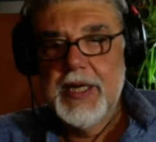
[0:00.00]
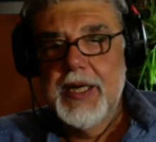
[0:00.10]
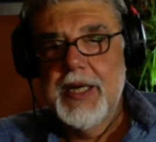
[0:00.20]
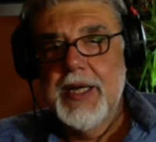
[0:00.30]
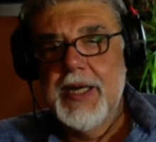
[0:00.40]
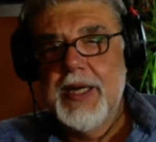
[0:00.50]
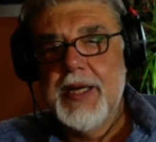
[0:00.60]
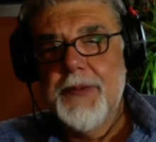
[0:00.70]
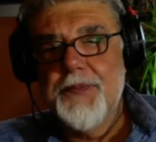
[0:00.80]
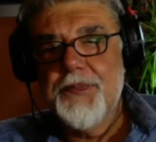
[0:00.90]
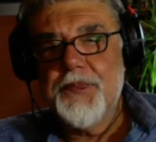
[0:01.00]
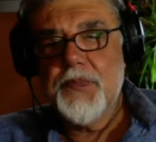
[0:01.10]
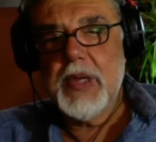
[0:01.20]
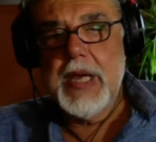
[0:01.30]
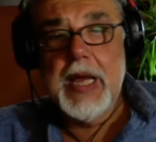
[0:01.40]

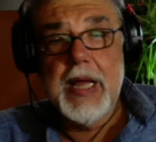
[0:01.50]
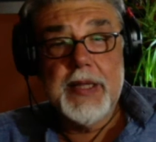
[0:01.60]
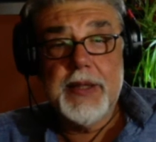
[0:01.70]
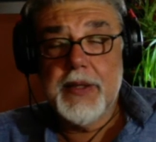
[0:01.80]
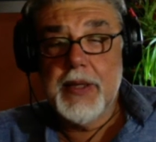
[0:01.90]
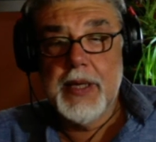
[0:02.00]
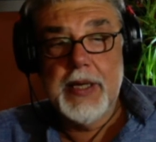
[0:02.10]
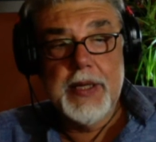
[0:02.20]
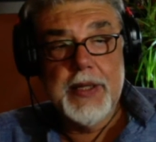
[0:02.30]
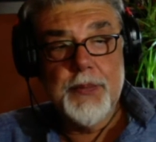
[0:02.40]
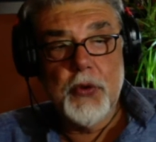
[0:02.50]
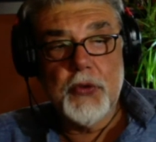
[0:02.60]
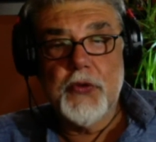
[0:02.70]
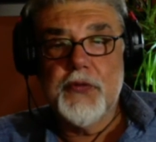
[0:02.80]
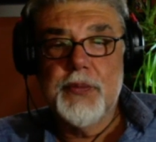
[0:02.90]
Both
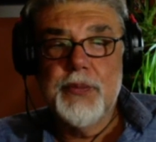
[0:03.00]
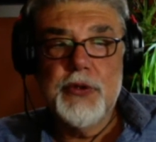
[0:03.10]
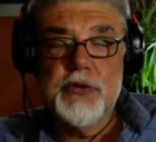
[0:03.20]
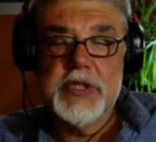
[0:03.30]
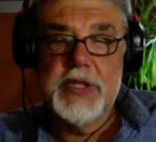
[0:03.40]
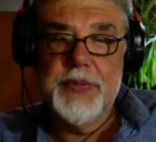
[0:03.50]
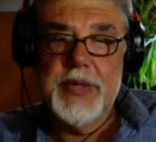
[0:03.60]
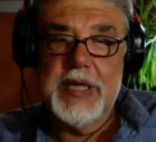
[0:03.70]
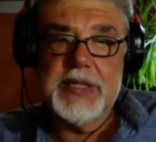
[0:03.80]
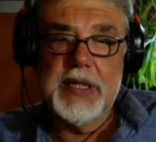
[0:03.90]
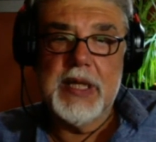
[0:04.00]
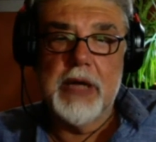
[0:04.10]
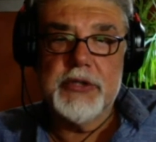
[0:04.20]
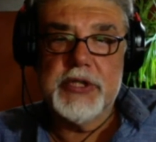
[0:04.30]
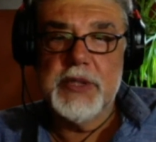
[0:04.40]
of them use Libya as a
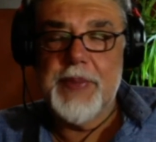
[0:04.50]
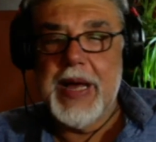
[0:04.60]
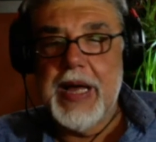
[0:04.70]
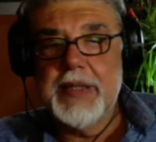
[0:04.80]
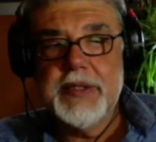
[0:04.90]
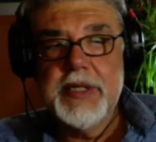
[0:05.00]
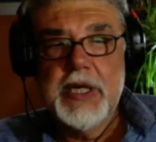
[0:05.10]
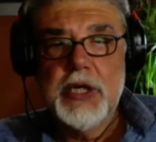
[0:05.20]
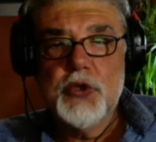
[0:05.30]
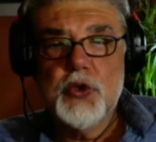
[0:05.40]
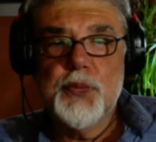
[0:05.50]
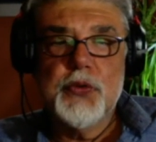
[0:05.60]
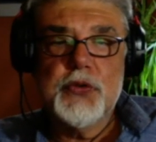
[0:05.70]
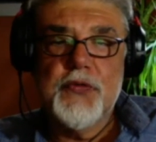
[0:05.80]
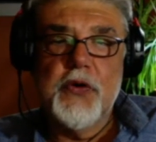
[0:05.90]
launching pad to
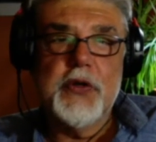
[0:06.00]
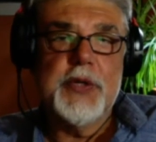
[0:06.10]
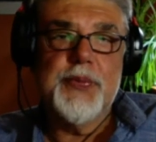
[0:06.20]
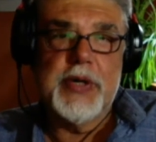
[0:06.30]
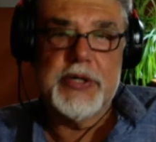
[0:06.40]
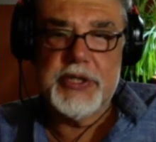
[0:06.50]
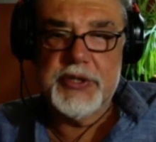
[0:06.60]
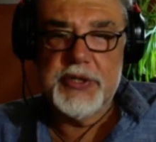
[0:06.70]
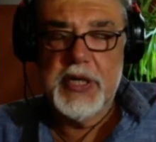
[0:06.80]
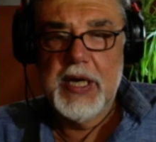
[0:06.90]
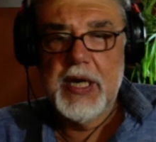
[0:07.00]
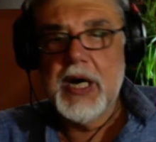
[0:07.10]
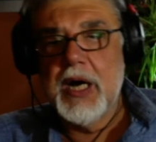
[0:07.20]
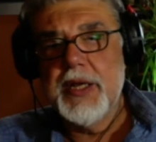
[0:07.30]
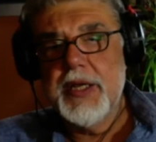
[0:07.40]
put further pressure
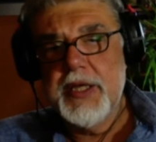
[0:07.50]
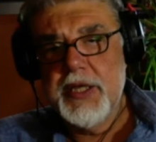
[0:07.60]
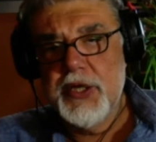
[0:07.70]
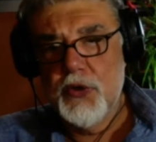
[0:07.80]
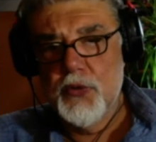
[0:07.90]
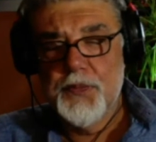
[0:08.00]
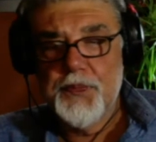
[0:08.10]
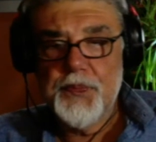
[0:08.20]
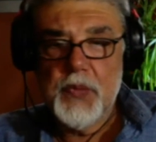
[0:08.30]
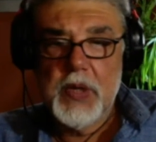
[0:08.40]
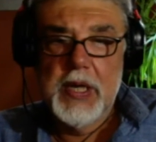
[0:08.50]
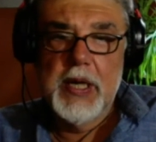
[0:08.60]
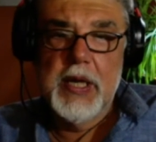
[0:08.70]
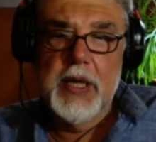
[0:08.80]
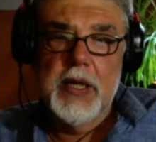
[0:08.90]
on EU.
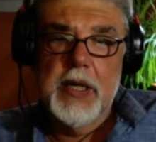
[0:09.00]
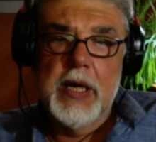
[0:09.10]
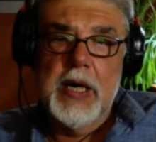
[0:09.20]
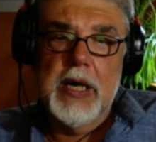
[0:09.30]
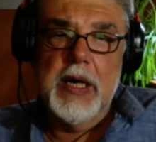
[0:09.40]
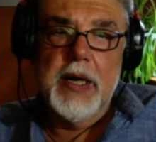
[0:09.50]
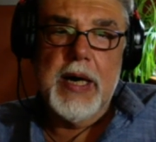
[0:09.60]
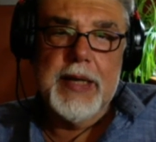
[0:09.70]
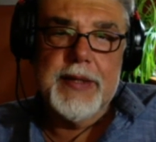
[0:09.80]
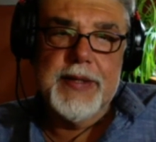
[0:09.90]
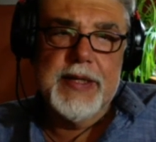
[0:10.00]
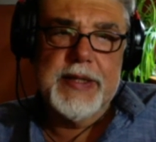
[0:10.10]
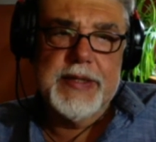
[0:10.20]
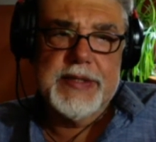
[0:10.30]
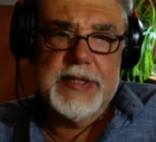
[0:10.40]
I think
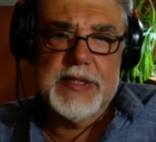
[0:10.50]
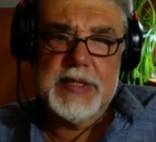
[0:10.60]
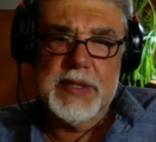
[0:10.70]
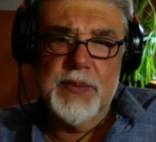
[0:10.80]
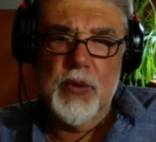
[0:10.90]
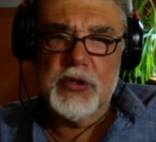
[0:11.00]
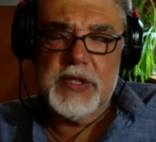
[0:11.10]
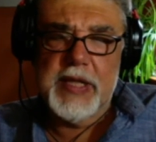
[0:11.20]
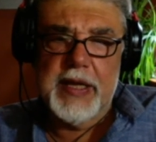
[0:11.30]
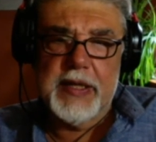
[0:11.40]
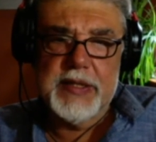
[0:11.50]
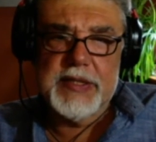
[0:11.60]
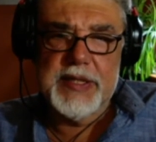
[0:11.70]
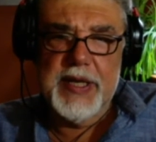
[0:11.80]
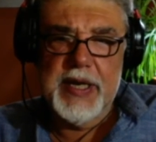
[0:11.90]
this is the most likely
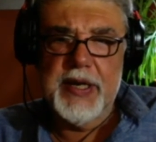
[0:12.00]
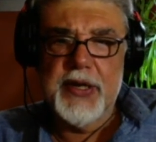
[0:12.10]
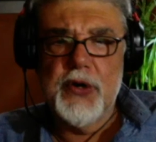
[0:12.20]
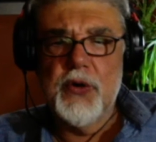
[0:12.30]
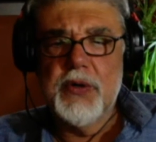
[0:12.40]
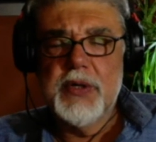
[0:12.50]
scenario.